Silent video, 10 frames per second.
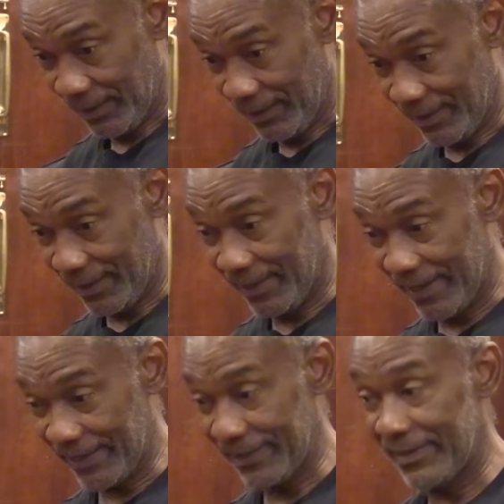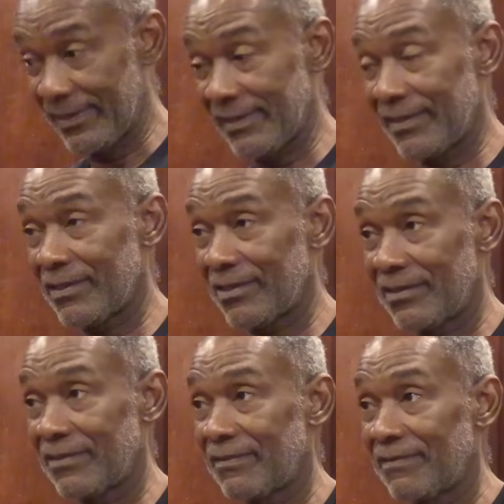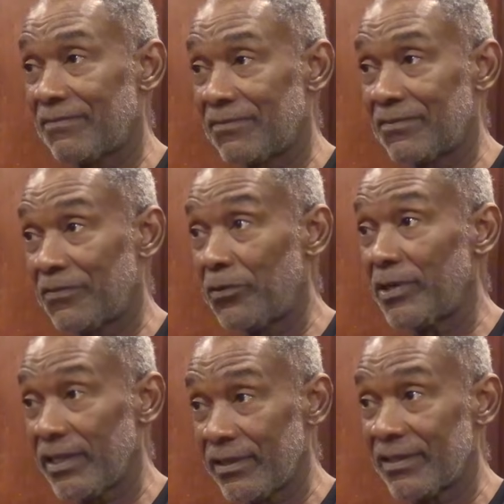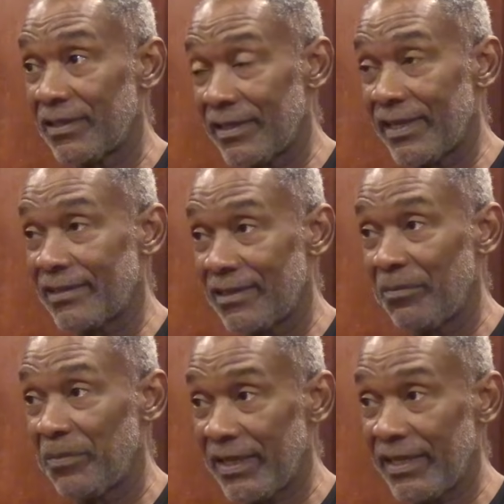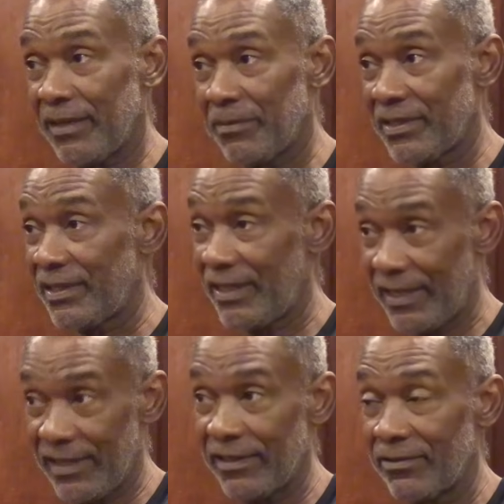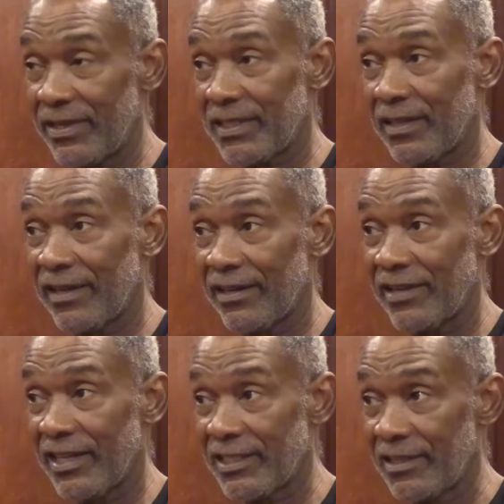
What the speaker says: the next 4 years to the next Olympic Games in the rest of that crash.